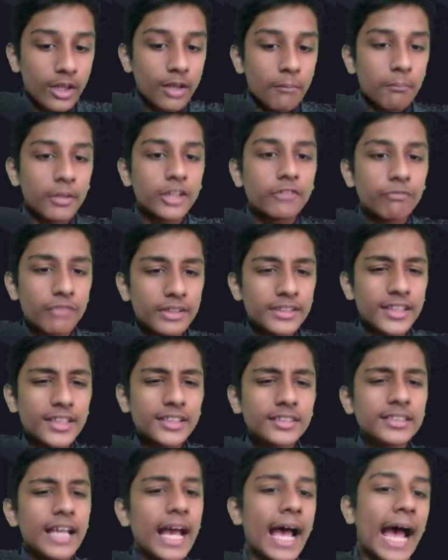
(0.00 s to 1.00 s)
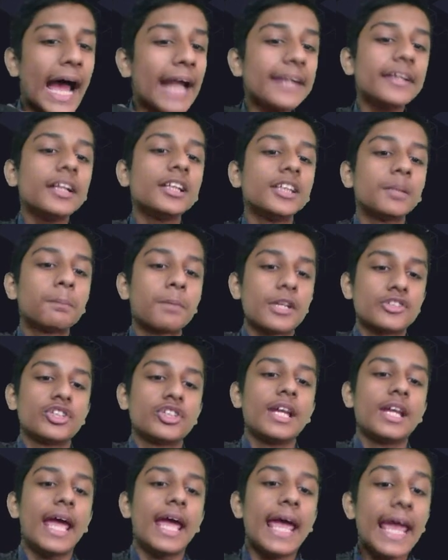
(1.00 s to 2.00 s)
But Vidit handled the
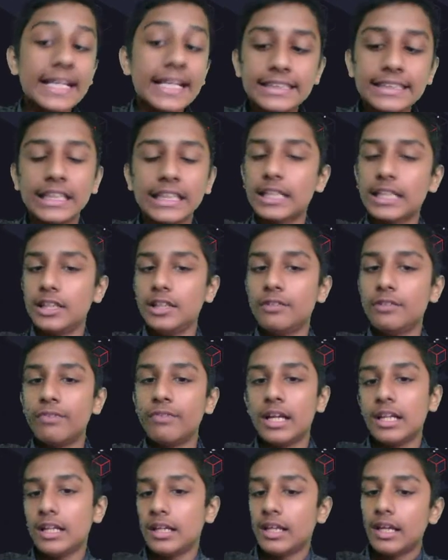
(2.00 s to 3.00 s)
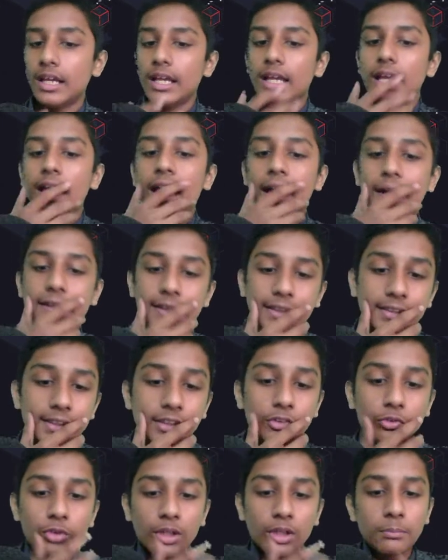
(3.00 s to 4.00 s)
pressure excellently well and
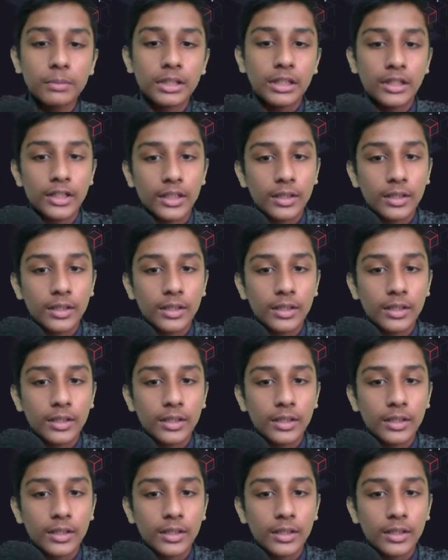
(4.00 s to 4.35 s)
didn't crumble here.